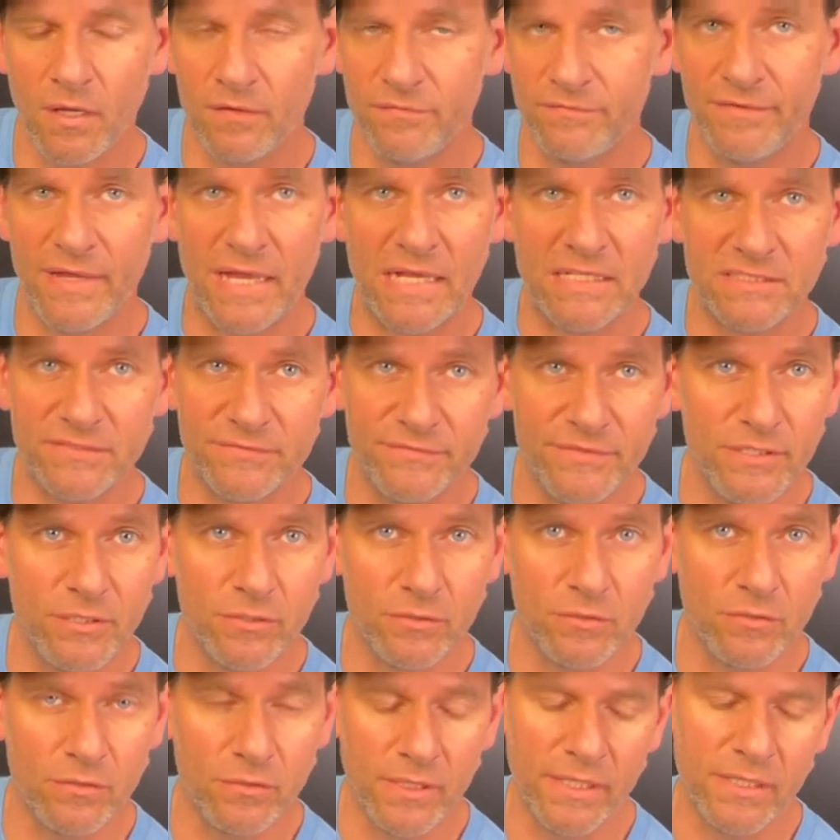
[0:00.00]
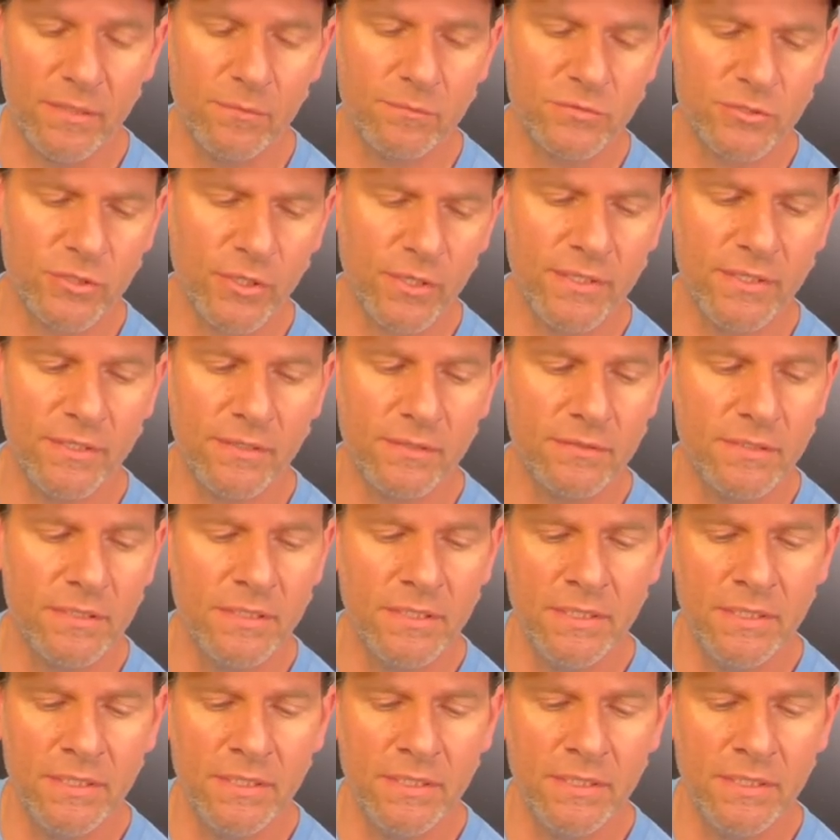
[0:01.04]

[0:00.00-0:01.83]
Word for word: fast vehicle, and I'm trying to